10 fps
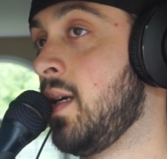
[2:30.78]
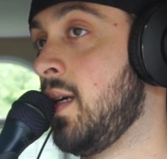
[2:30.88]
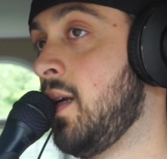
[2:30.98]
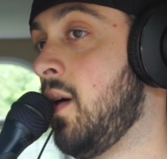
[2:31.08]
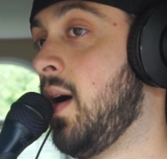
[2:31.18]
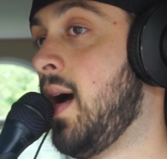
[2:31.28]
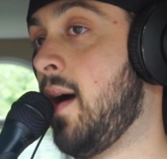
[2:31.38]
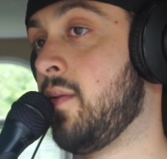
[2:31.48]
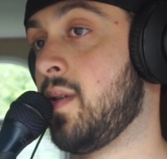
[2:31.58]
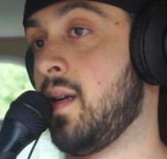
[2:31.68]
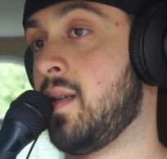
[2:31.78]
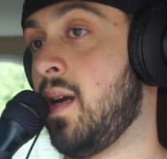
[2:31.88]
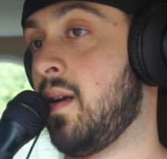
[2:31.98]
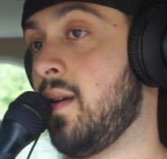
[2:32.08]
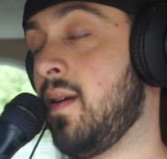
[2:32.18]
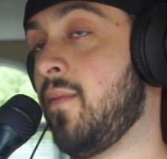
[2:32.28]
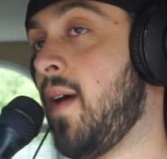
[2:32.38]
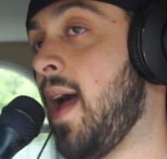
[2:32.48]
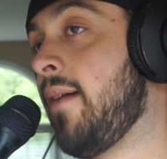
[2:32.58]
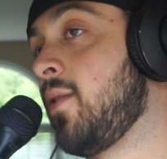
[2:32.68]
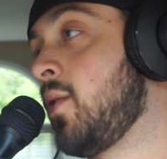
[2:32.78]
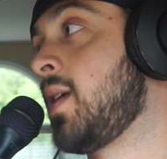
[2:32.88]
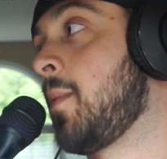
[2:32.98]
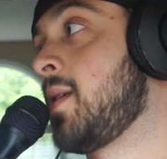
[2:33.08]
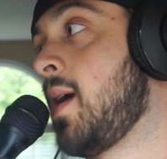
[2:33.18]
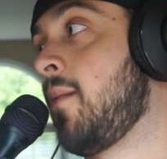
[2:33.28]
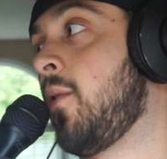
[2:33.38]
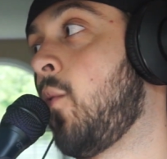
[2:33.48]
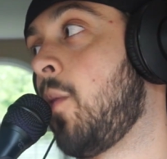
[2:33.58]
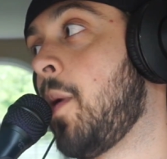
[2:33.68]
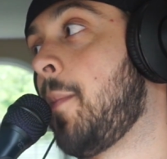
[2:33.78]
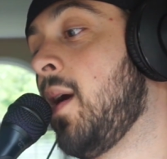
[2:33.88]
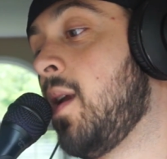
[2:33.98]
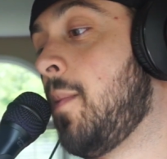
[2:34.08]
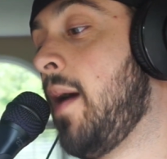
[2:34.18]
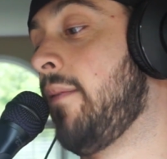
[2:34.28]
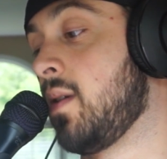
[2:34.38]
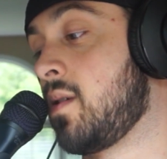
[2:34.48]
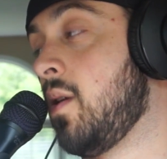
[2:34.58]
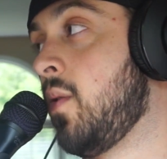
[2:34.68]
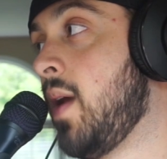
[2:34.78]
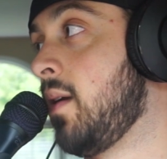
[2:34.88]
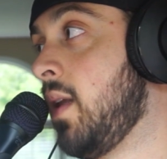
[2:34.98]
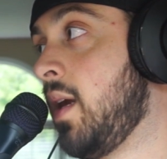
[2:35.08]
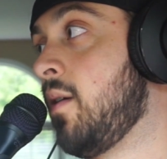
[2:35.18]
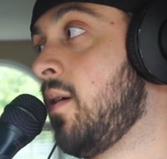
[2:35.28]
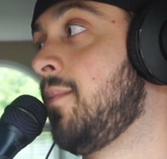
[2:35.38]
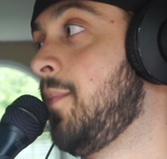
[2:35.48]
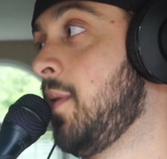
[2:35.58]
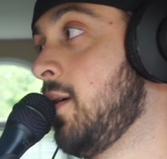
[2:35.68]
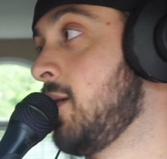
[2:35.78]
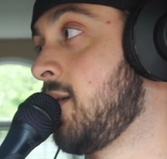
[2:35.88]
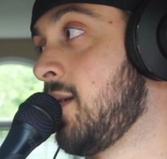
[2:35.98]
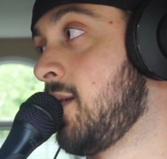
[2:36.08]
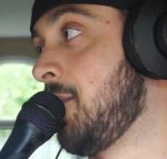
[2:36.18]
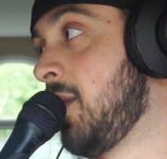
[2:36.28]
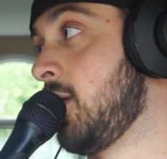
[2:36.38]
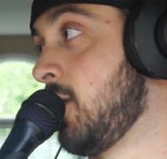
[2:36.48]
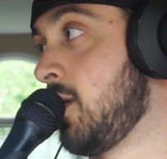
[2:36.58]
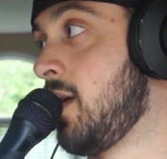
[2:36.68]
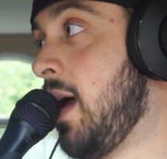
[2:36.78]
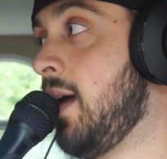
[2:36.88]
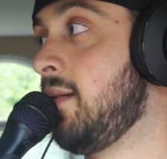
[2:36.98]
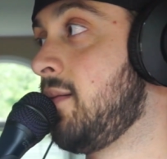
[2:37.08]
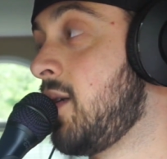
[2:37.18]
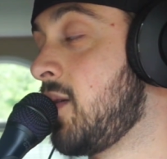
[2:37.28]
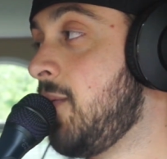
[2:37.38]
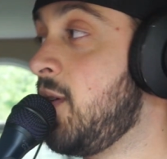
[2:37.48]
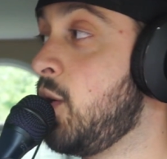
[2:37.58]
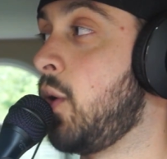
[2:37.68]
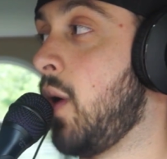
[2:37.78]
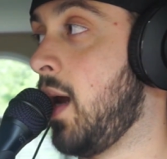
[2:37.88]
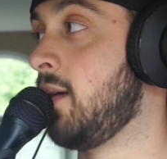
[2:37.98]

you know, I would say don't take my time for the warm-up, I end up having to slow down later because something's just doesn't feel great.